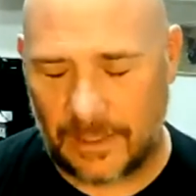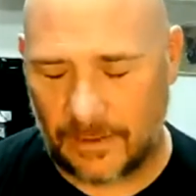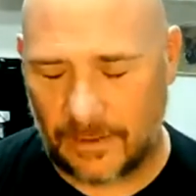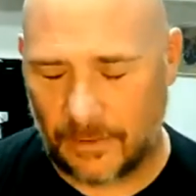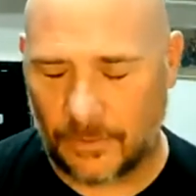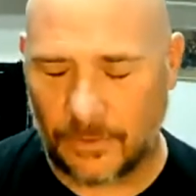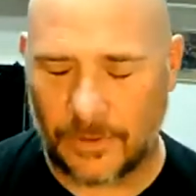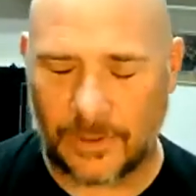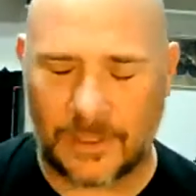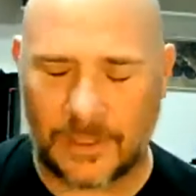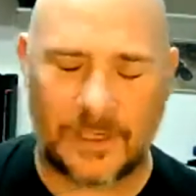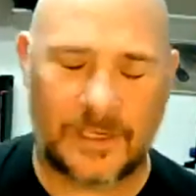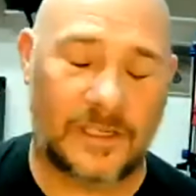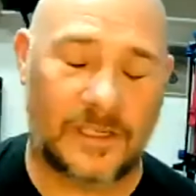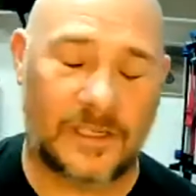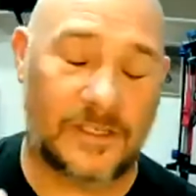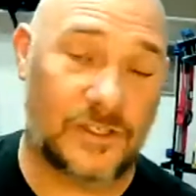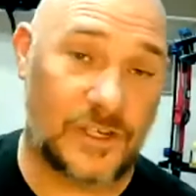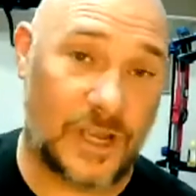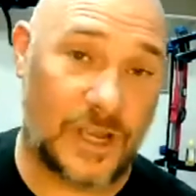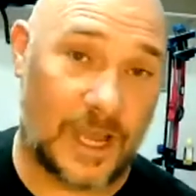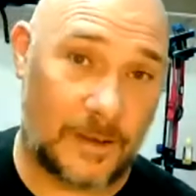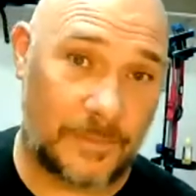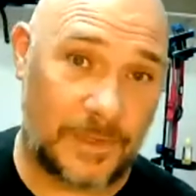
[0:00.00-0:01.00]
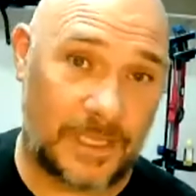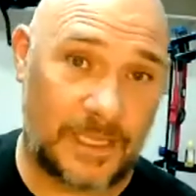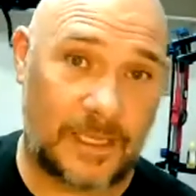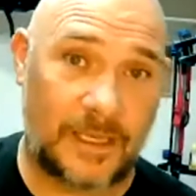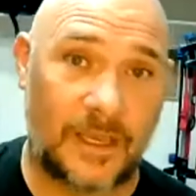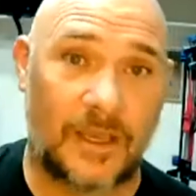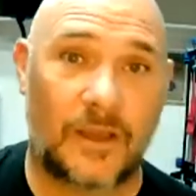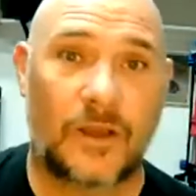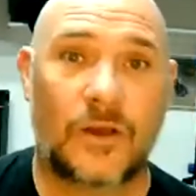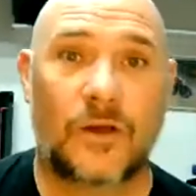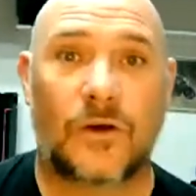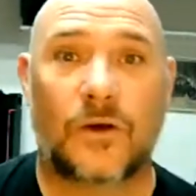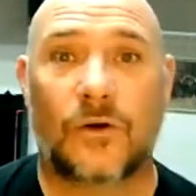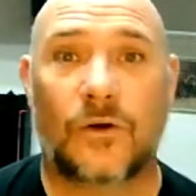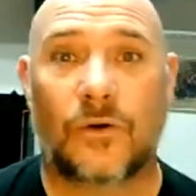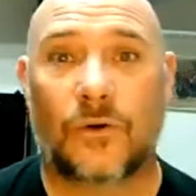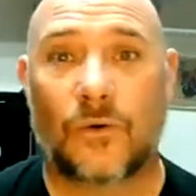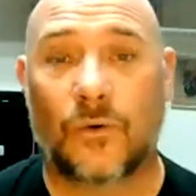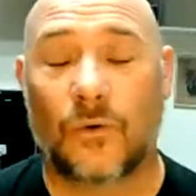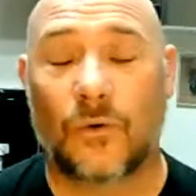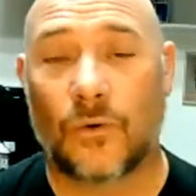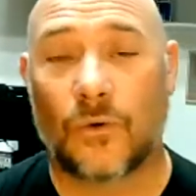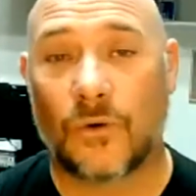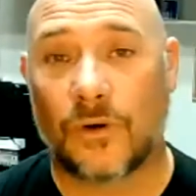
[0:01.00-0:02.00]
or Kajabi
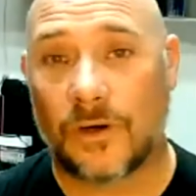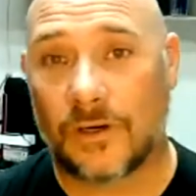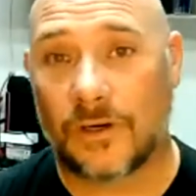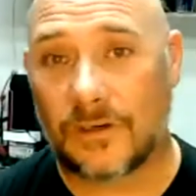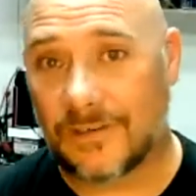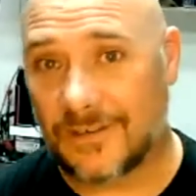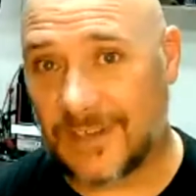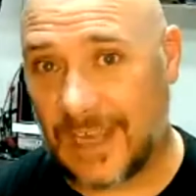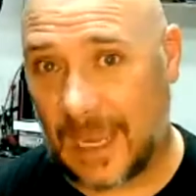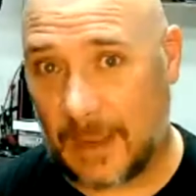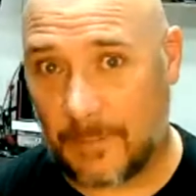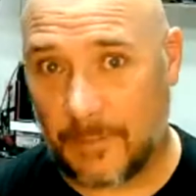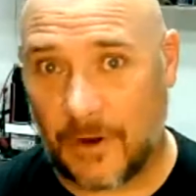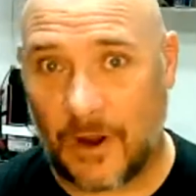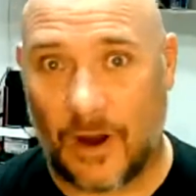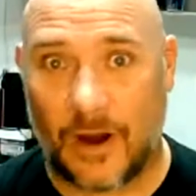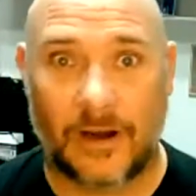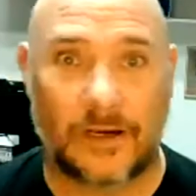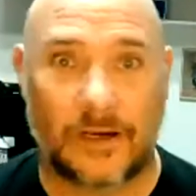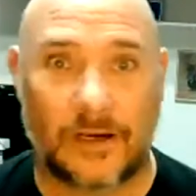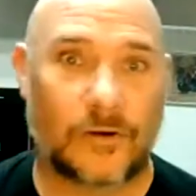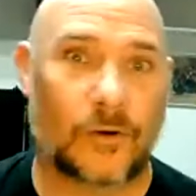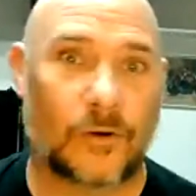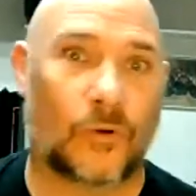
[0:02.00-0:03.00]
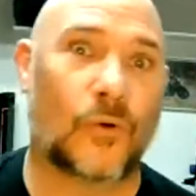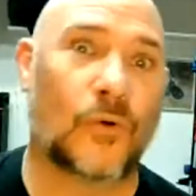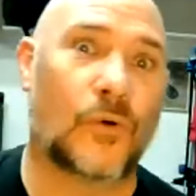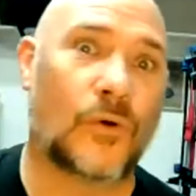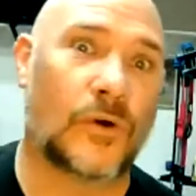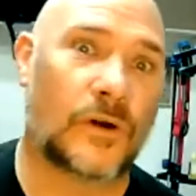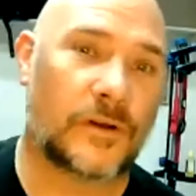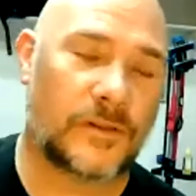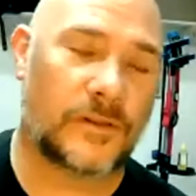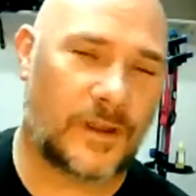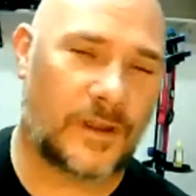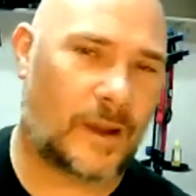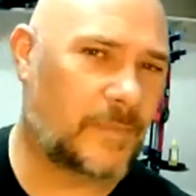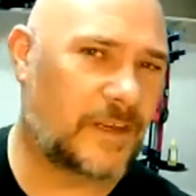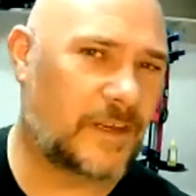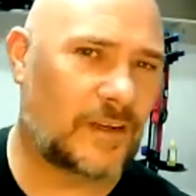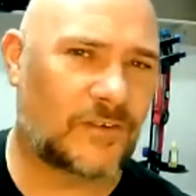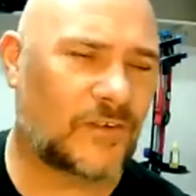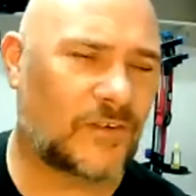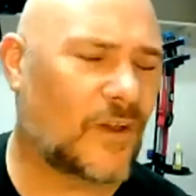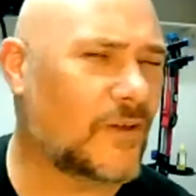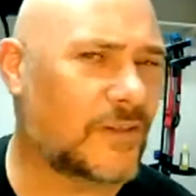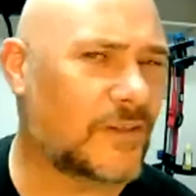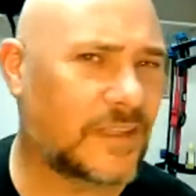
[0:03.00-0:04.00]
or Samcart, or I mean,
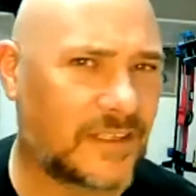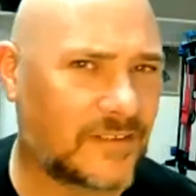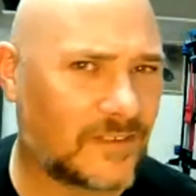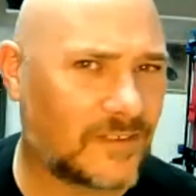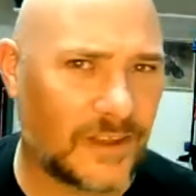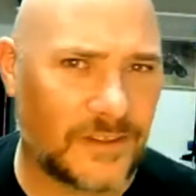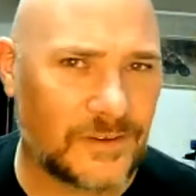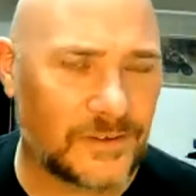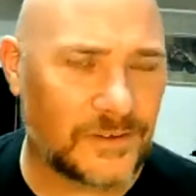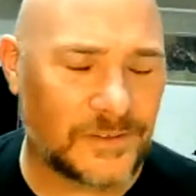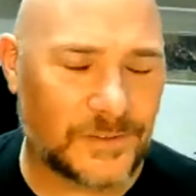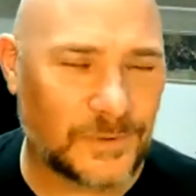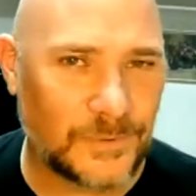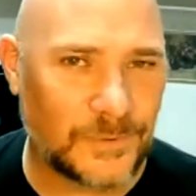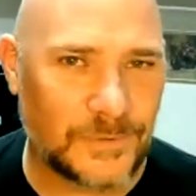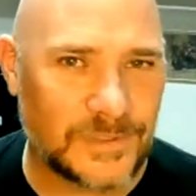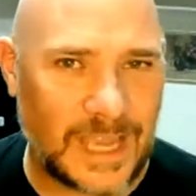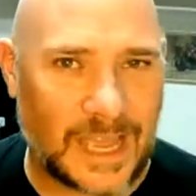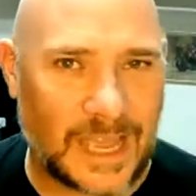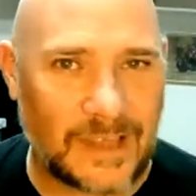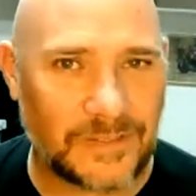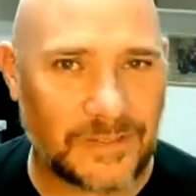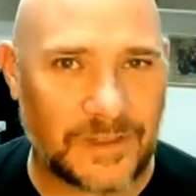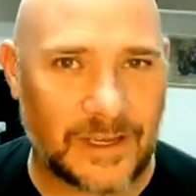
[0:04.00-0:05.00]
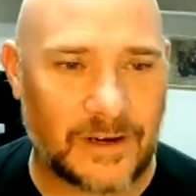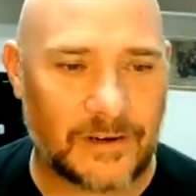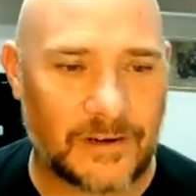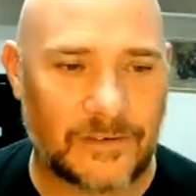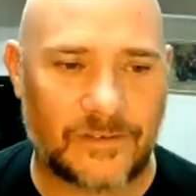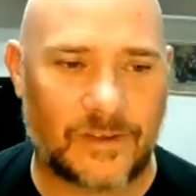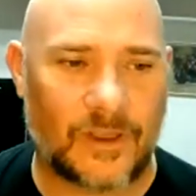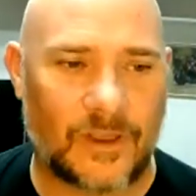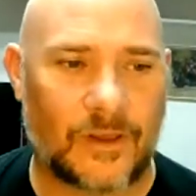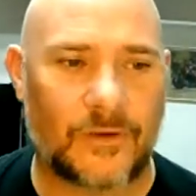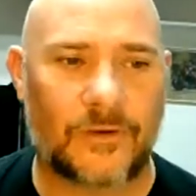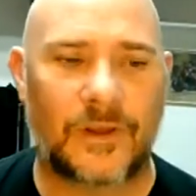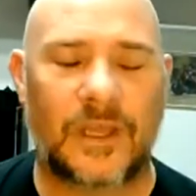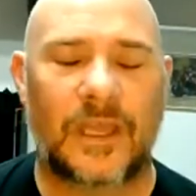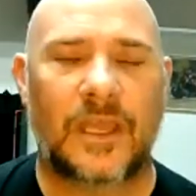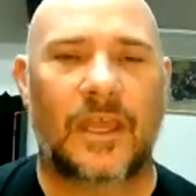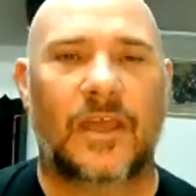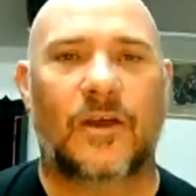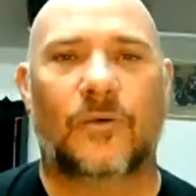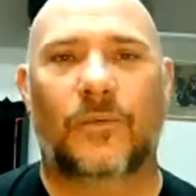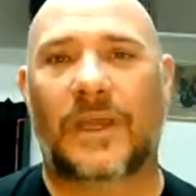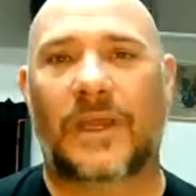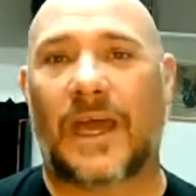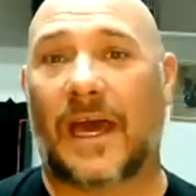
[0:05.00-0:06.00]
there's all these other tools out there. So
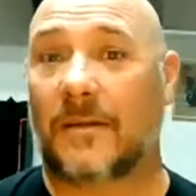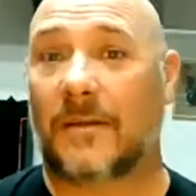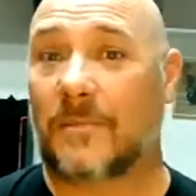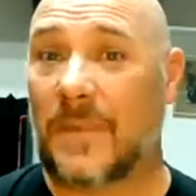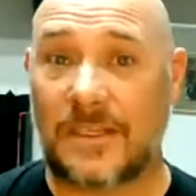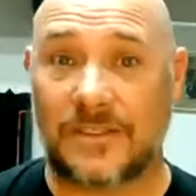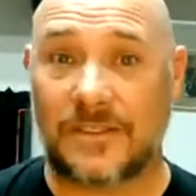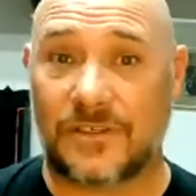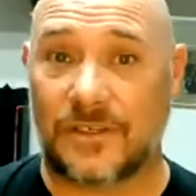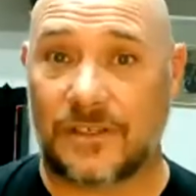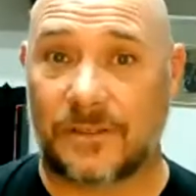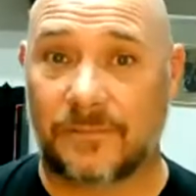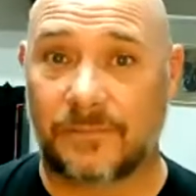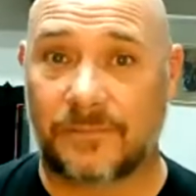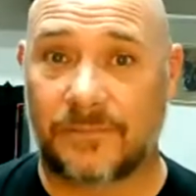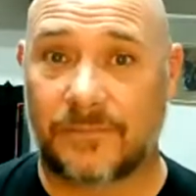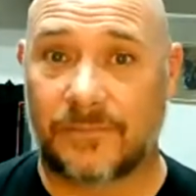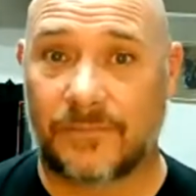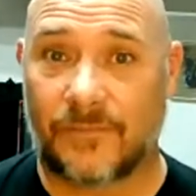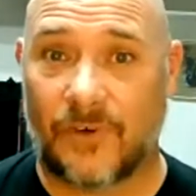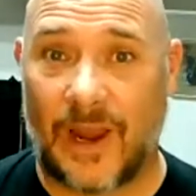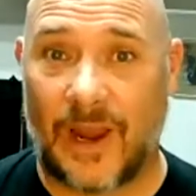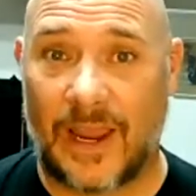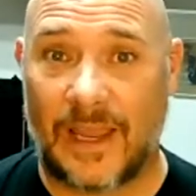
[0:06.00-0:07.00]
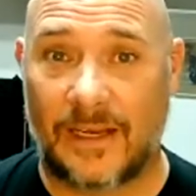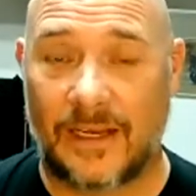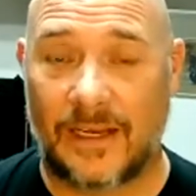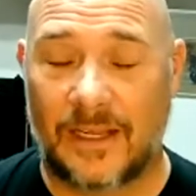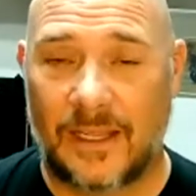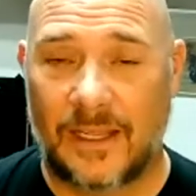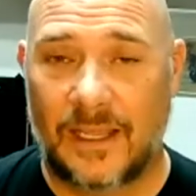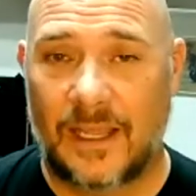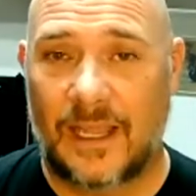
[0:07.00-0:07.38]
we got to mention them, right?